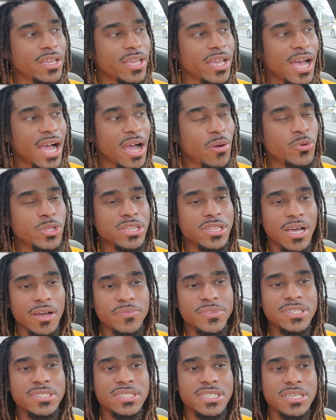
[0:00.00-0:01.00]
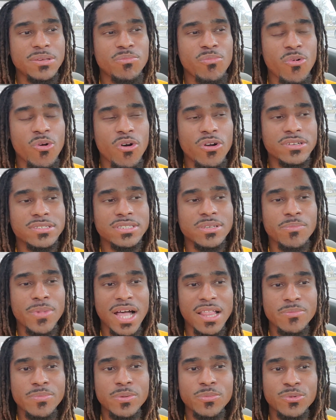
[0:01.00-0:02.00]
I would love to see more
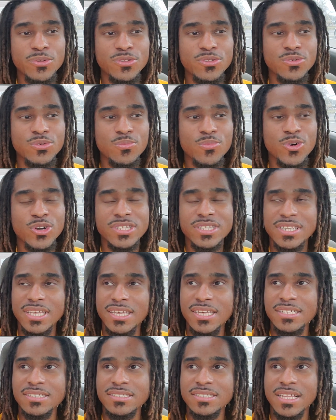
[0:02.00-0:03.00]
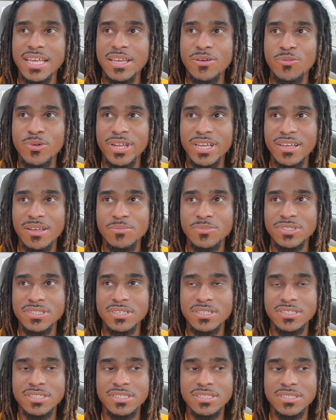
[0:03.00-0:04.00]
Somali people do more things, like when it comes
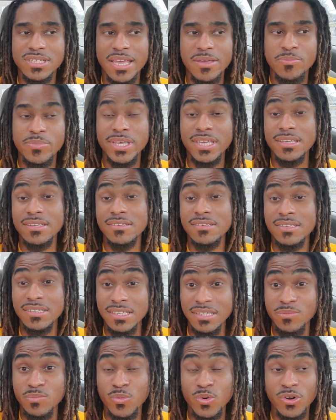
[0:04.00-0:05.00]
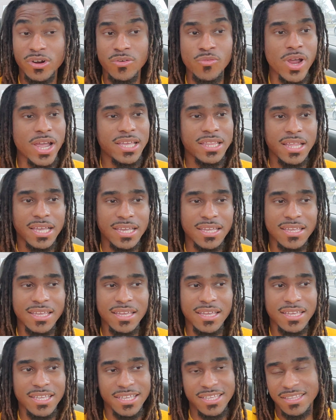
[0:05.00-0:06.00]
to just like being seen more, right? Like
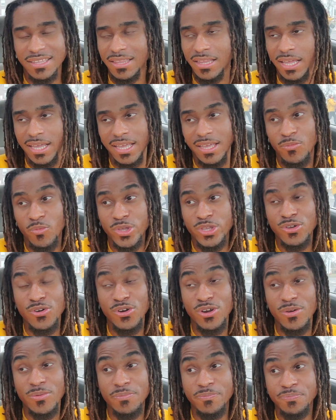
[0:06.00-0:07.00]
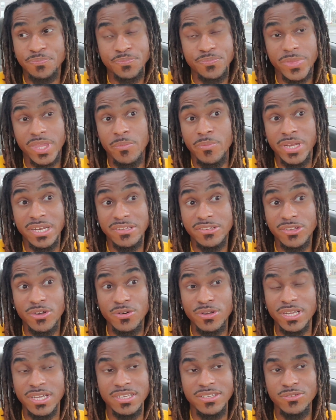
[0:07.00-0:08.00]
when you go to
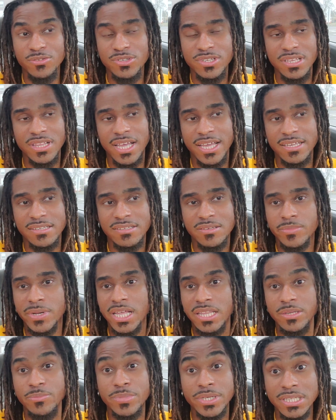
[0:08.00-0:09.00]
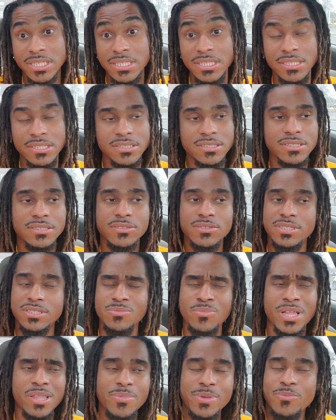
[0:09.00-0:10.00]
Minnesota, you see like Somali police, you see
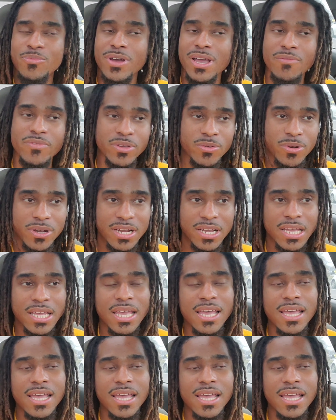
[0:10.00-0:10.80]
Somali people everywhere.